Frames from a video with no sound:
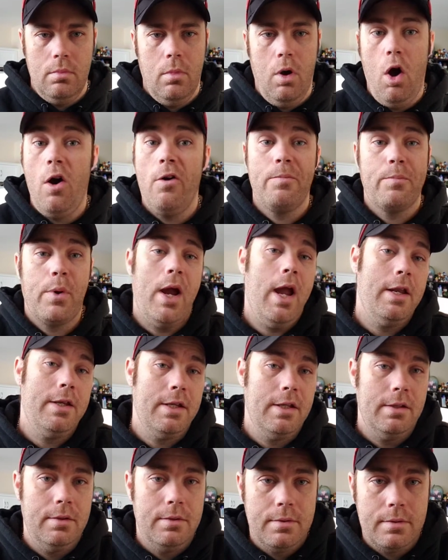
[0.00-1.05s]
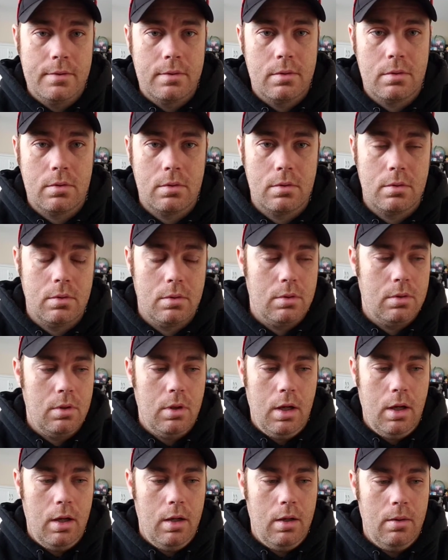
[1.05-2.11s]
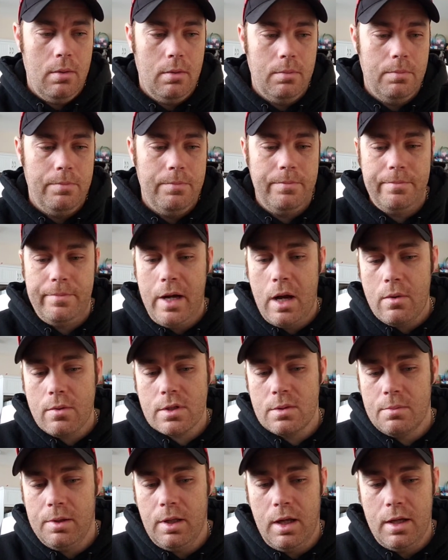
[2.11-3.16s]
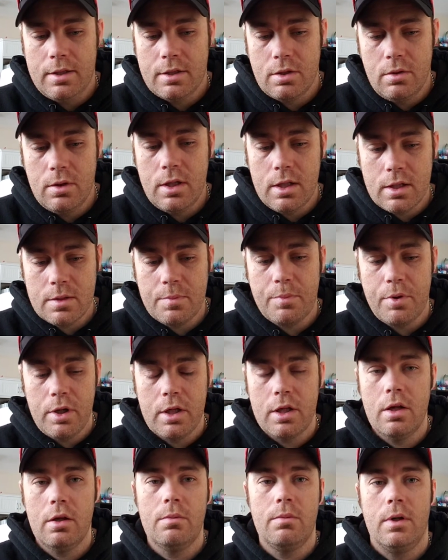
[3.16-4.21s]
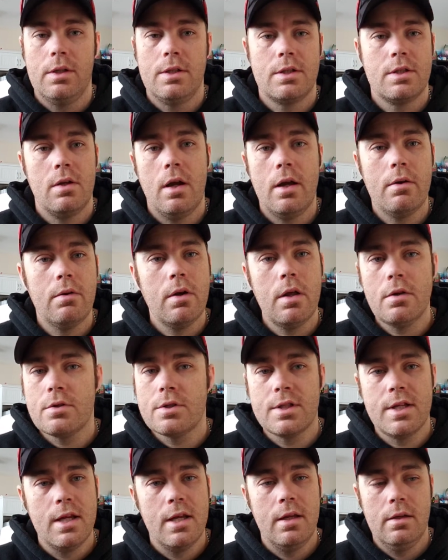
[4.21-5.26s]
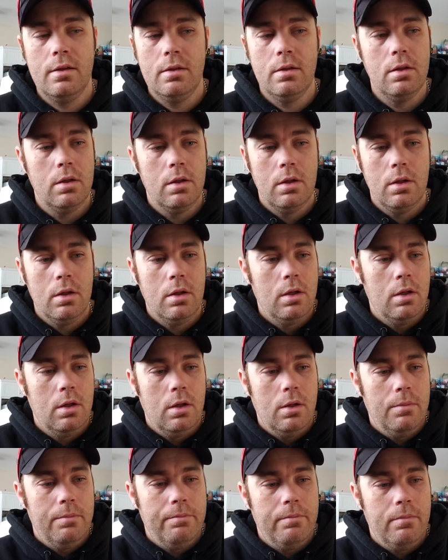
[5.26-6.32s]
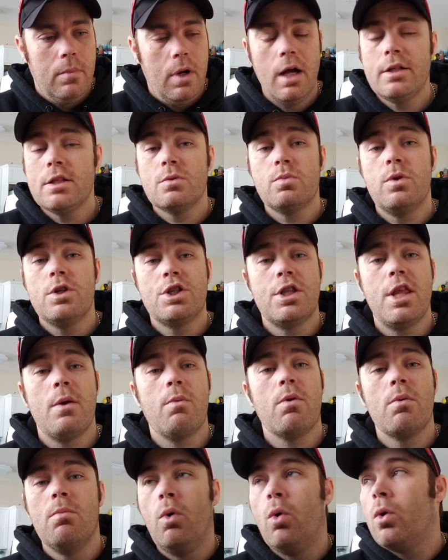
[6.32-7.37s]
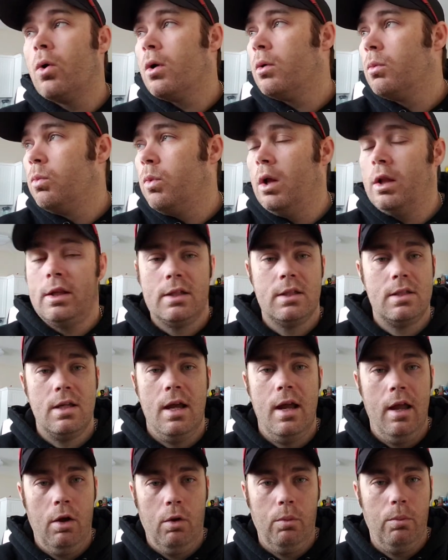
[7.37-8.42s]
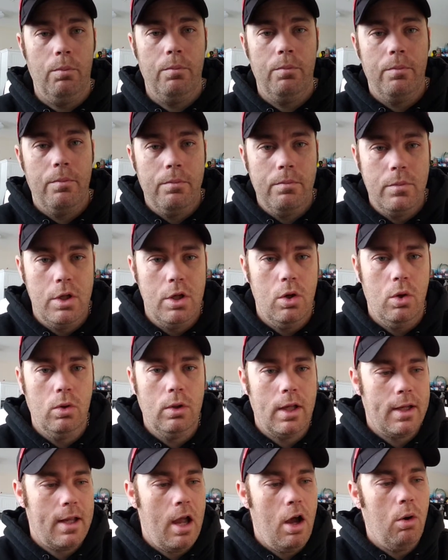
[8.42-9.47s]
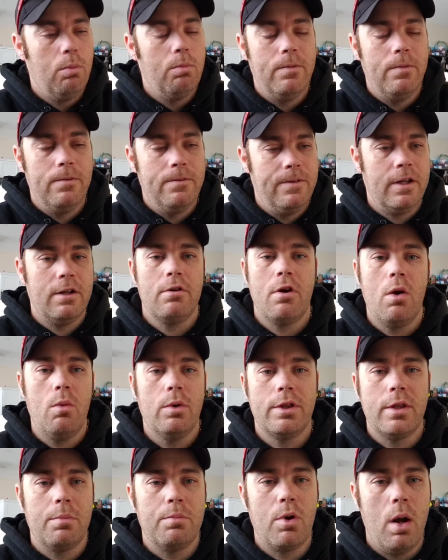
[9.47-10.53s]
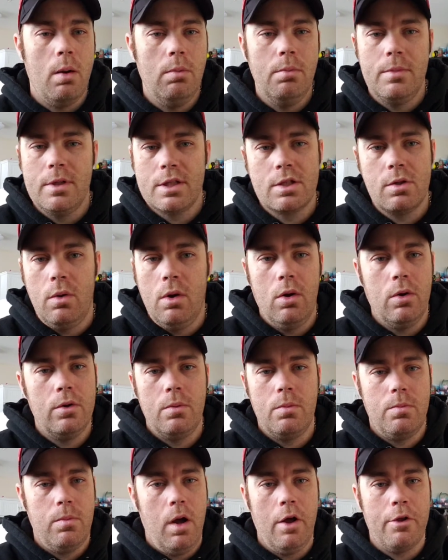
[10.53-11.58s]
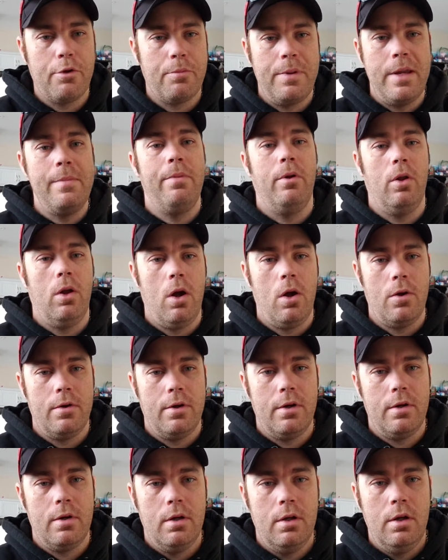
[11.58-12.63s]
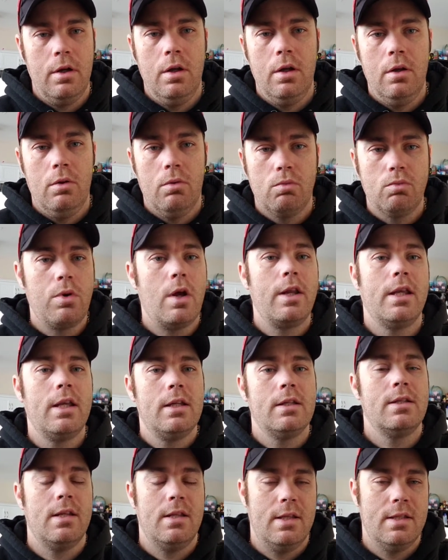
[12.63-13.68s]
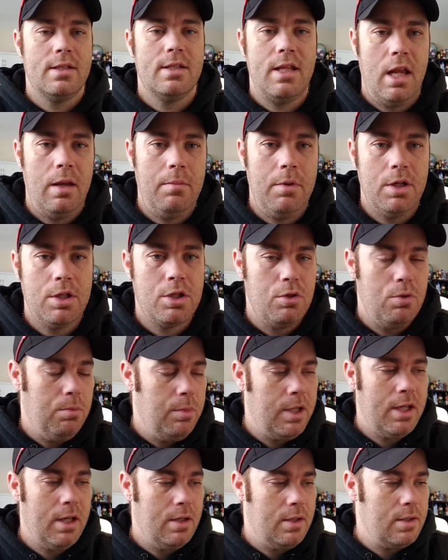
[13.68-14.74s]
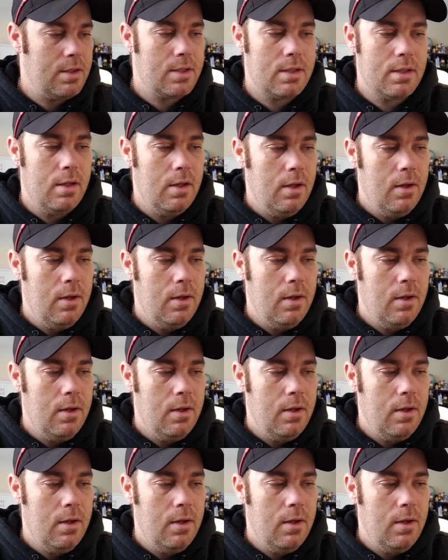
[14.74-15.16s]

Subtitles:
off-branded power supply. So it is a pretty good one. So I don't understand. I just wish they were more willing to help, like help figure out what the problem is so all other people aren't running into the same issue, because